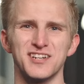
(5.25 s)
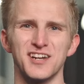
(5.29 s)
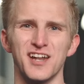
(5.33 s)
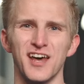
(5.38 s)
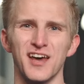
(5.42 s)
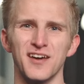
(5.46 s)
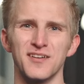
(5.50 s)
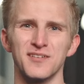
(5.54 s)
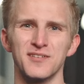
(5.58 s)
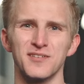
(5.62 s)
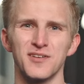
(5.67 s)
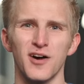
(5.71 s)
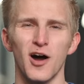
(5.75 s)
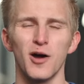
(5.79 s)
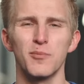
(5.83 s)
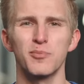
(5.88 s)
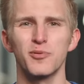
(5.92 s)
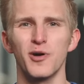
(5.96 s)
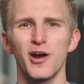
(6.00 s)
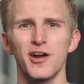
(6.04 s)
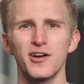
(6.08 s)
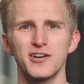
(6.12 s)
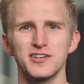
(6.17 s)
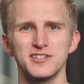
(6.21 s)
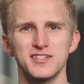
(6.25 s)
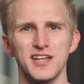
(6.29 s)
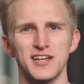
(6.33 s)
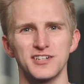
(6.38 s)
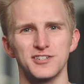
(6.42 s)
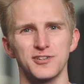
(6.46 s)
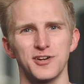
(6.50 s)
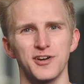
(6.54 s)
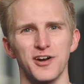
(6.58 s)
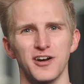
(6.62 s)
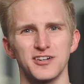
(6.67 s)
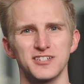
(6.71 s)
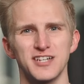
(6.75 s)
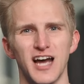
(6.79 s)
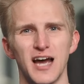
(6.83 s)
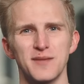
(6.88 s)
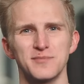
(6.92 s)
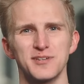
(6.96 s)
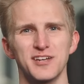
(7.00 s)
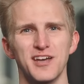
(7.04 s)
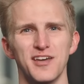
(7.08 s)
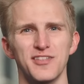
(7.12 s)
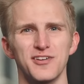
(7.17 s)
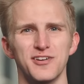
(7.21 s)
today. Our prayer is that during our
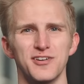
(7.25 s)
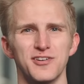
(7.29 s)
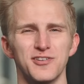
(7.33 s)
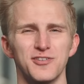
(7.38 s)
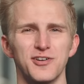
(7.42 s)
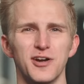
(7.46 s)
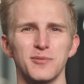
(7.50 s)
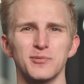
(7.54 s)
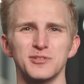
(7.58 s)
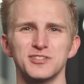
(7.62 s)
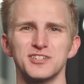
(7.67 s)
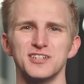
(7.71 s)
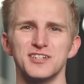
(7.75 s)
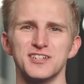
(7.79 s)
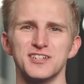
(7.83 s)
time together, you're able to